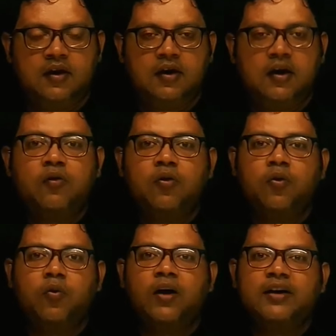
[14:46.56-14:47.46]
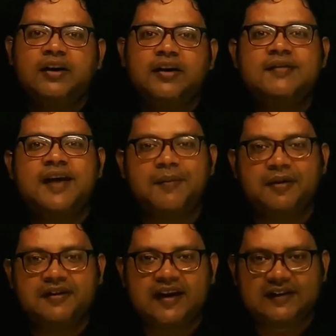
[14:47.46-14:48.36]
Now what is
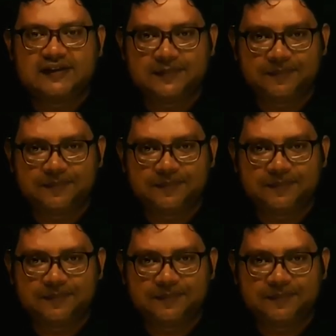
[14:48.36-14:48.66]
amensalism?